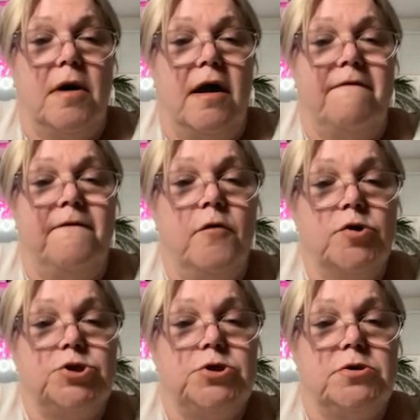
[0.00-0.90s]
a
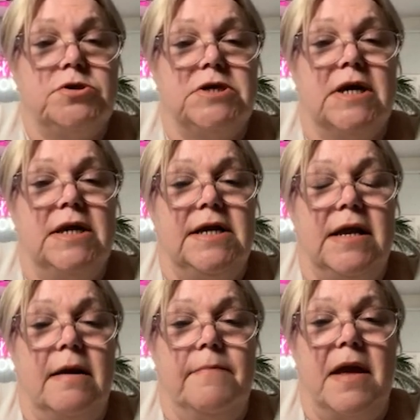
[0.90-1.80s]
fortune to clean
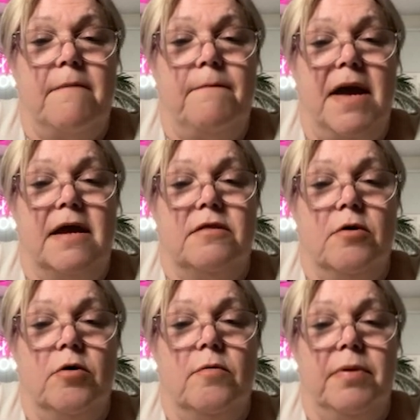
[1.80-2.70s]
up and paint the
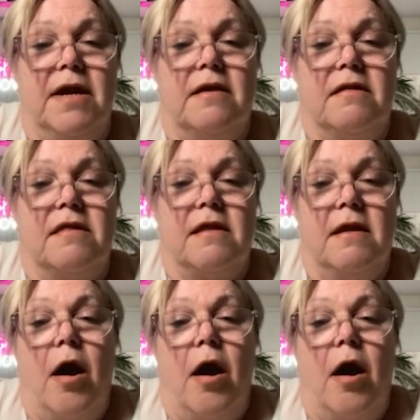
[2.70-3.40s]
whole place.